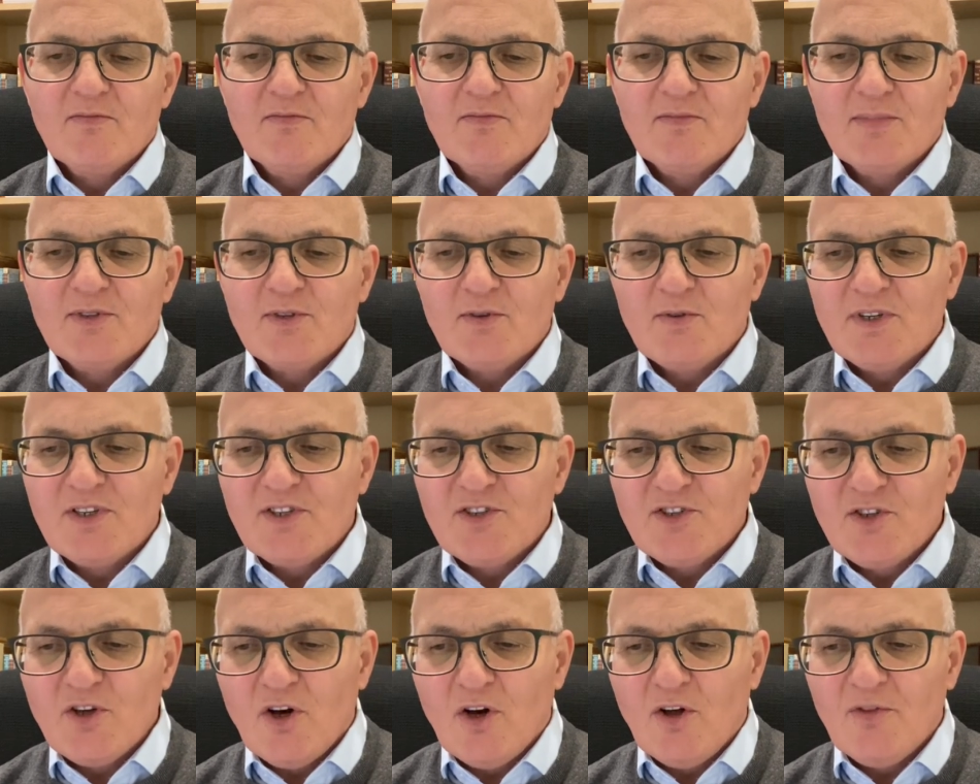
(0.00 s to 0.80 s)
So
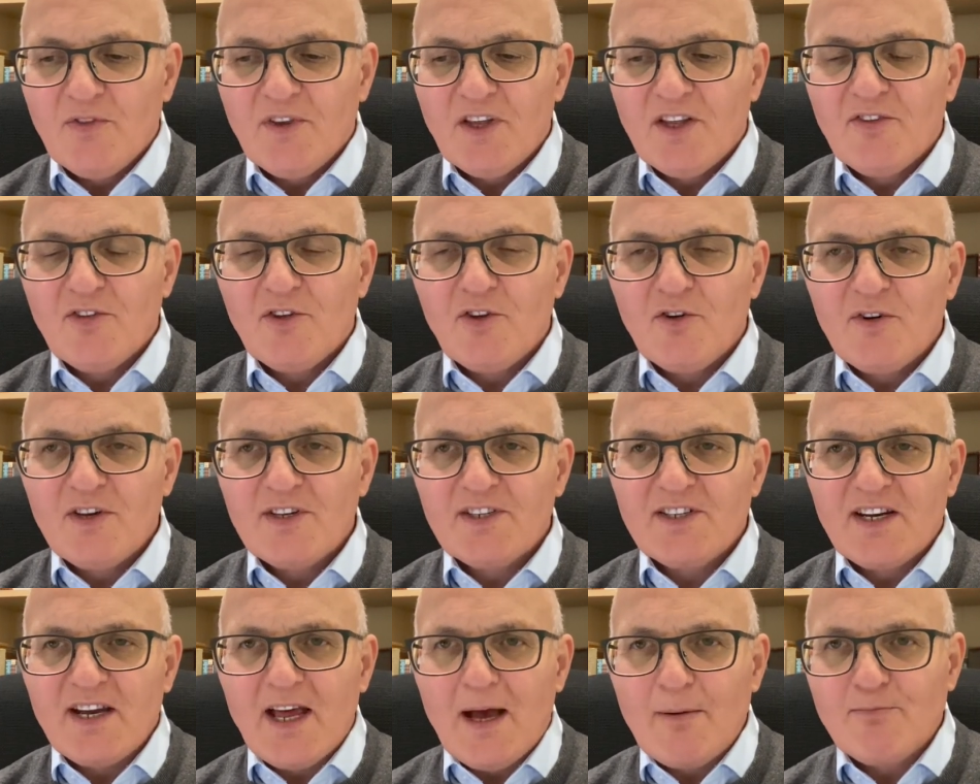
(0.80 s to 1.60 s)
it's not that there
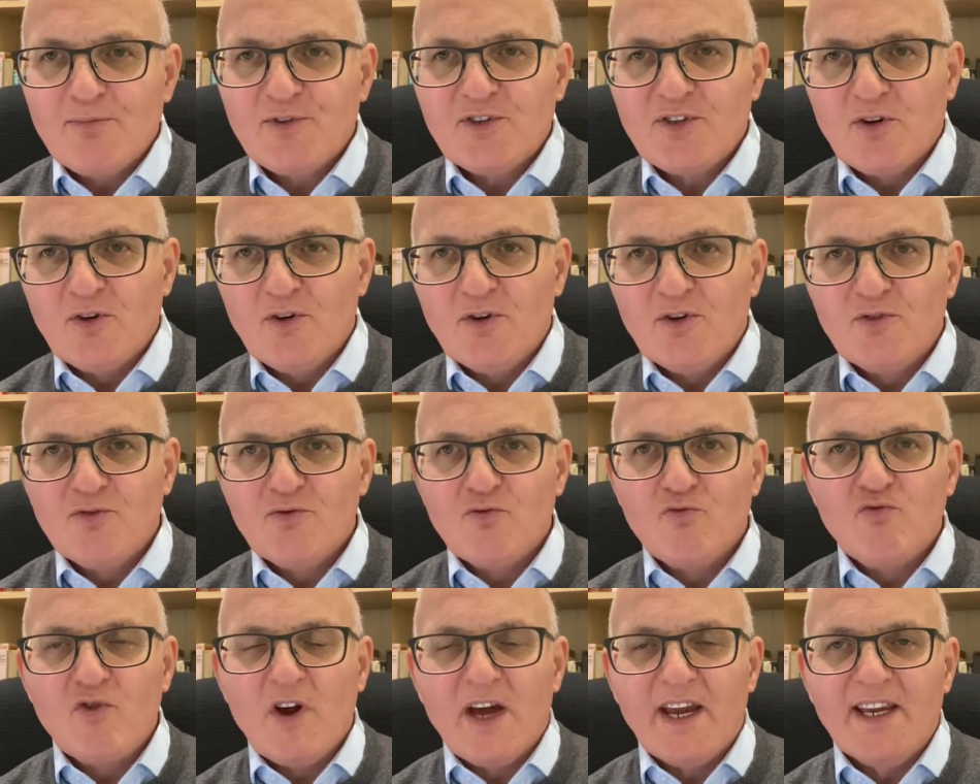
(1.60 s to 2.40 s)
is an absolute
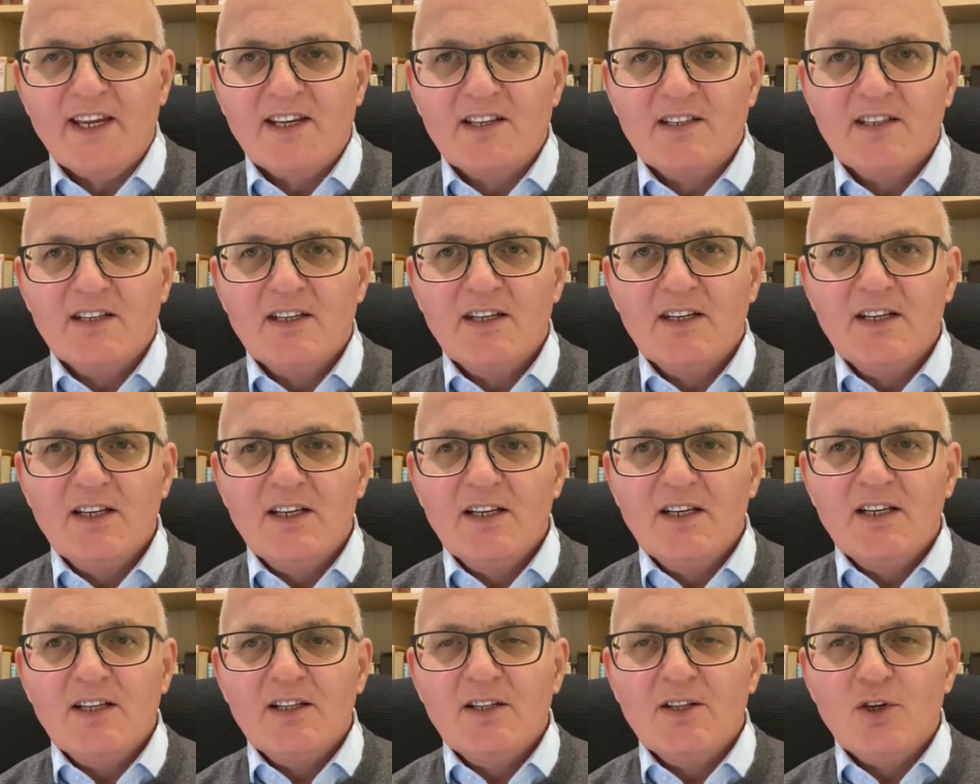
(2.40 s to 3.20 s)
right
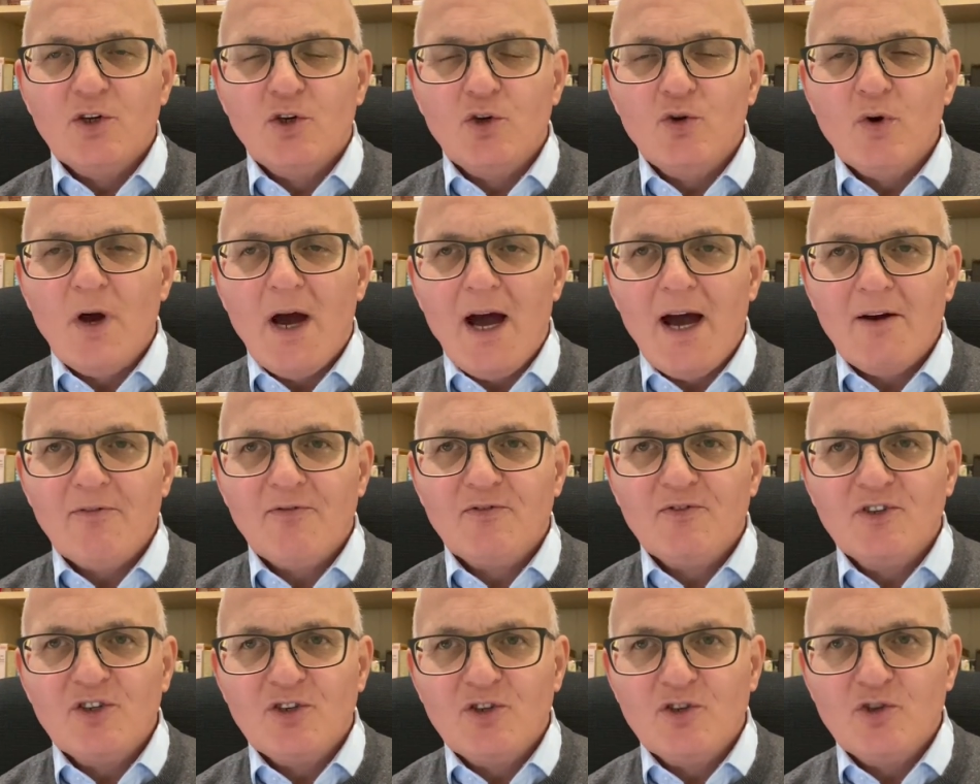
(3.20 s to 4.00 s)
that you
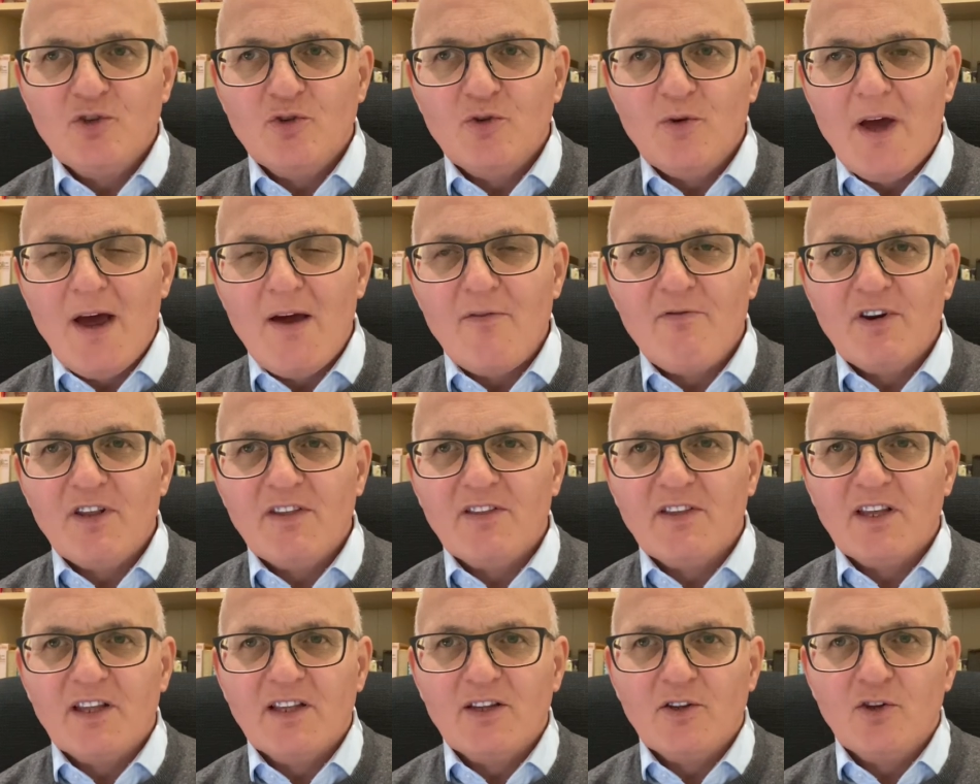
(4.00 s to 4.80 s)
have to do
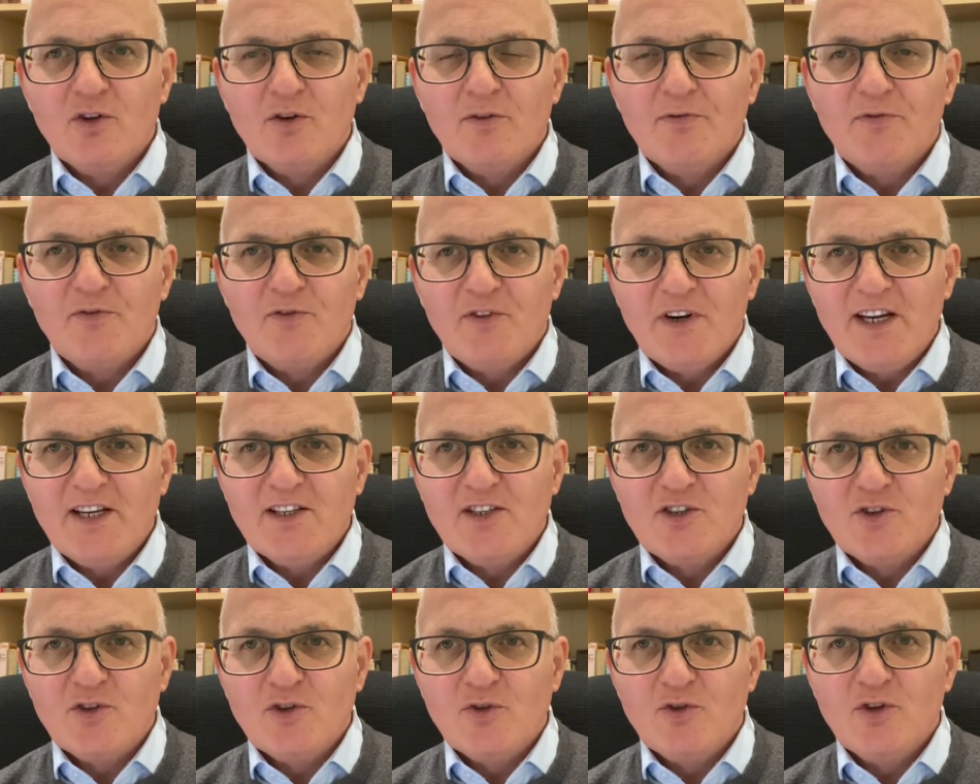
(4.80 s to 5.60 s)
everything that you're free
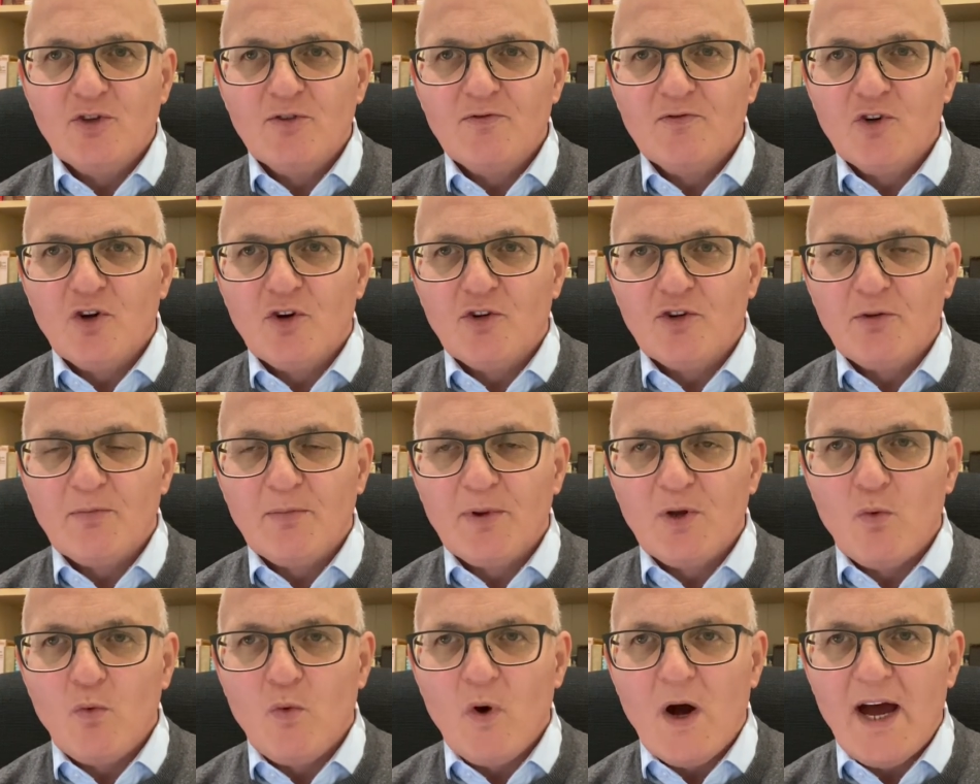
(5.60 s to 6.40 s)
to do. You've got to
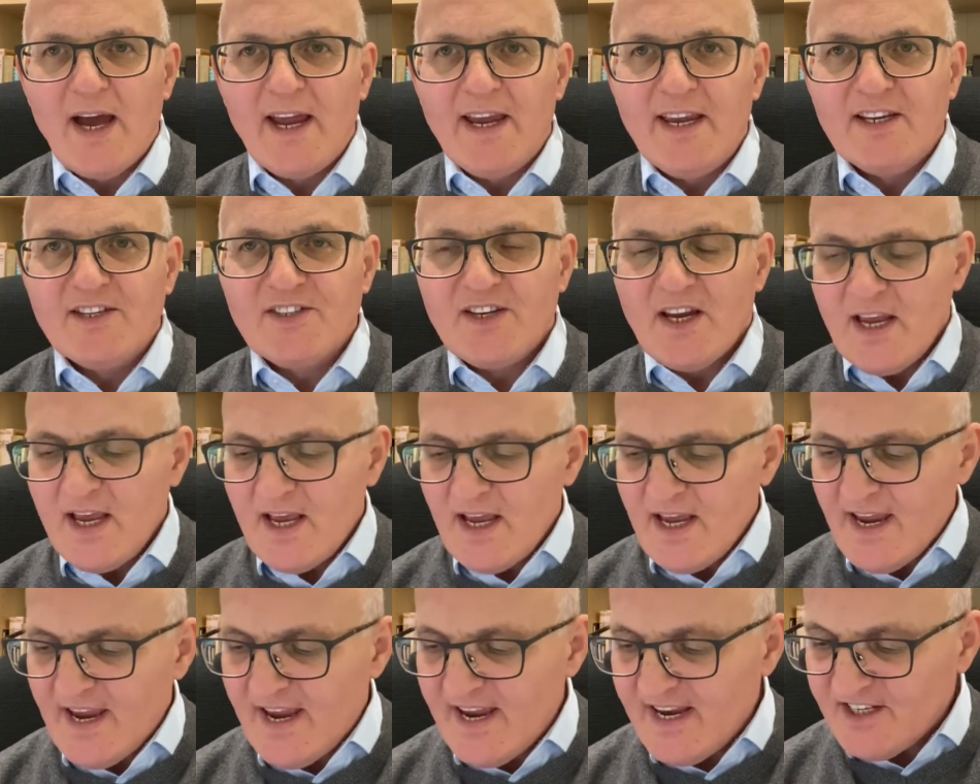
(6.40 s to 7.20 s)
be wise.
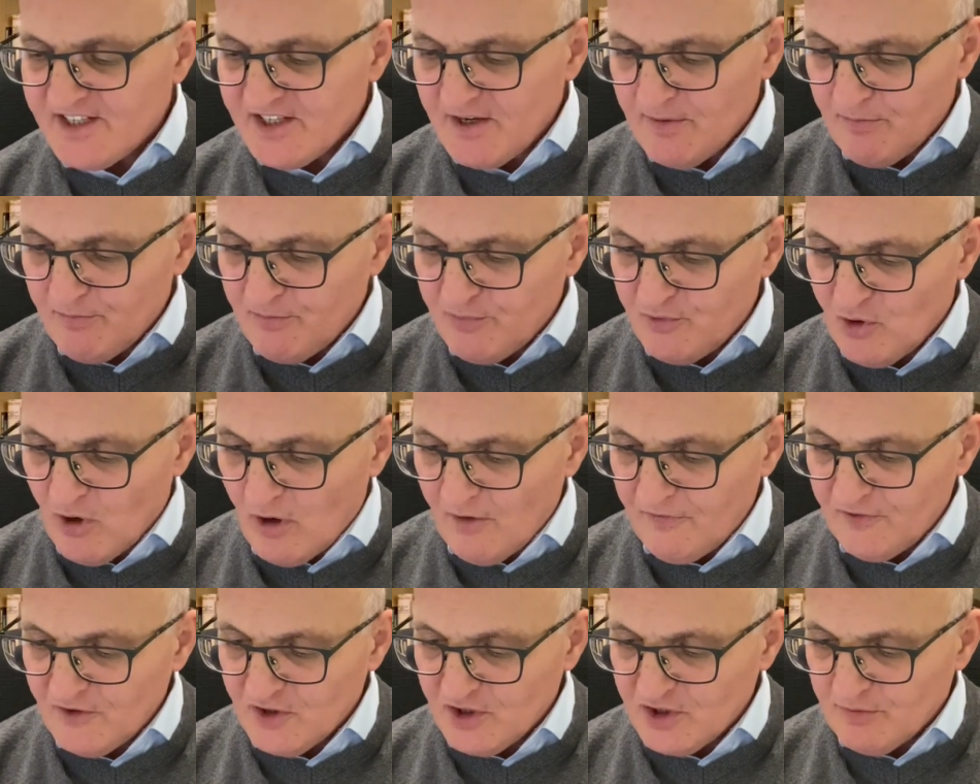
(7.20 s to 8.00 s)
Is it
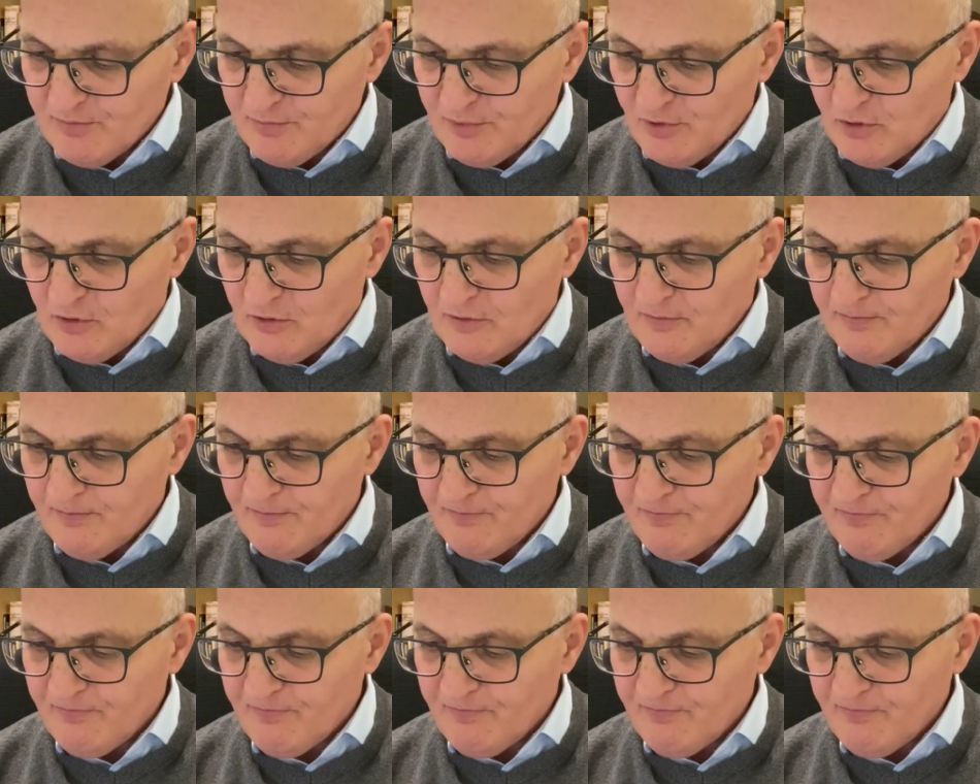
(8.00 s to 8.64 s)
profitable?